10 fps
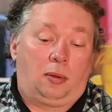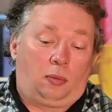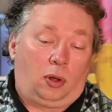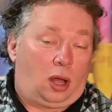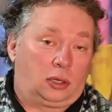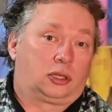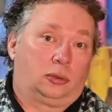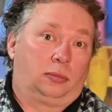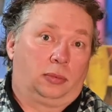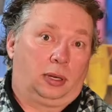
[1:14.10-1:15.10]
we'll answer
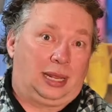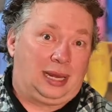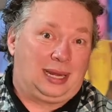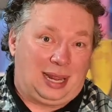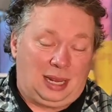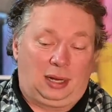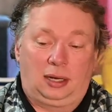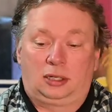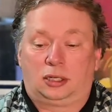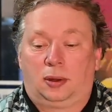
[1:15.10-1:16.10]
them in
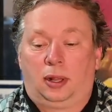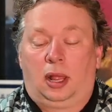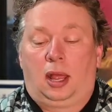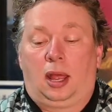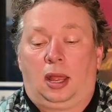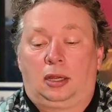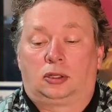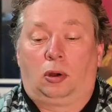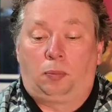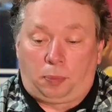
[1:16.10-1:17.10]
English.
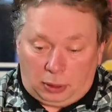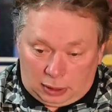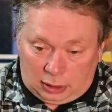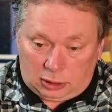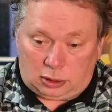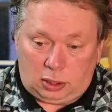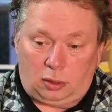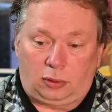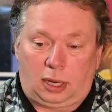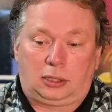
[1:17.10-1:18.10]
So please
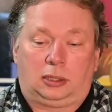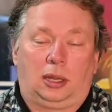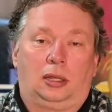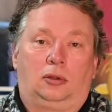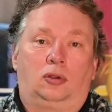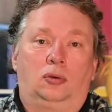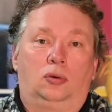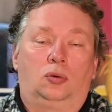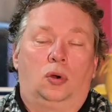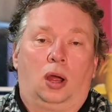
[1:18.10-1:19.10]
don't hesitate
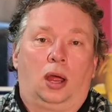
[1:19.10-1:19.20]
to